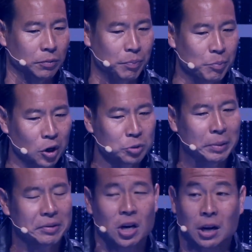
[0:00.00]
Most
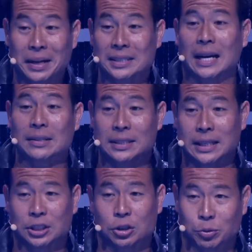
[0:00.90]
people talk about Southeast
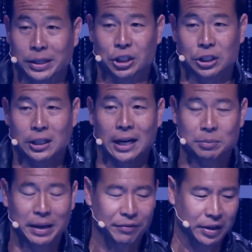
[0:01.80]
Asia as a region, you guys
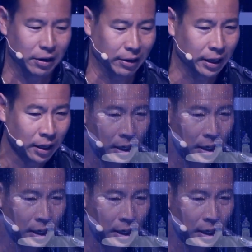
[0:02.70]
may have here, and